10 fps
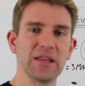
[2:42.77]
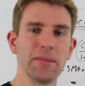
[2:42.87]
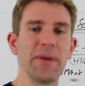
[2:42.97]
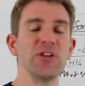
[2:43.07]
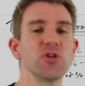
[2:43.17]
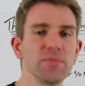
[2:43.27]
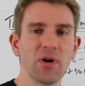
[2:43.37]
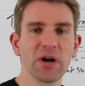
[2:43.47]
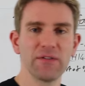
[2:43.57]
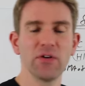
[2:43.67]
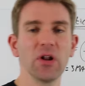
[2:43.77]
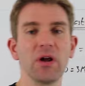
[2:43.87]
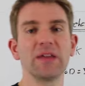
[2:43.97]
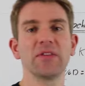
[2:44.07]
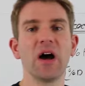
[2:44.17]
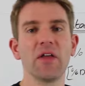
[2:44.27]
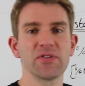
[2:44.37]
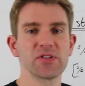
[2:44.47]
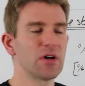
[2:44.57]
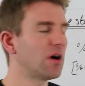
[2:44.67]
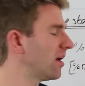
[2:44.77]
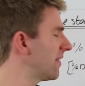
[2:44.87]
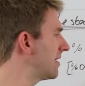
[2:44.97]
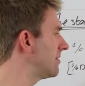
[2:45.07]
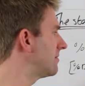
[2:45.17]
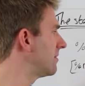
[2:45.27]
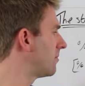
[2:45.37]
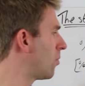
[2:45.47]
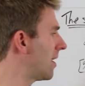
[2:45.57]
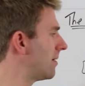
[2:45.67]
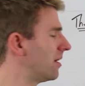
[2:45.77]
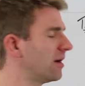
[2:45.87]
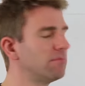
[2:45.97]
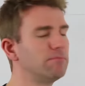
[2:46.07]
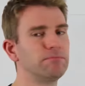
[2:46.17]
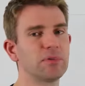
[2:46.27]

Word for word: the benchmark if you like that others are, are then um,